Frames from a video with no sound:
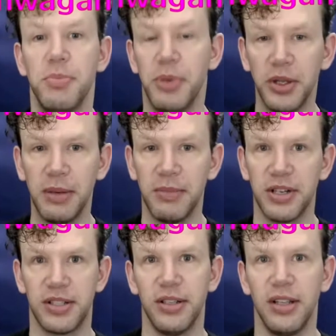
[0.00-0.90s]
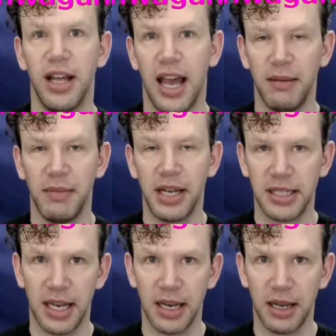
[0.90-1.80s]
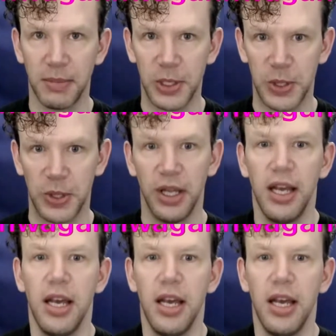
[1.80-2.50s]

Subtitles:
building muscle and maintaining muscle.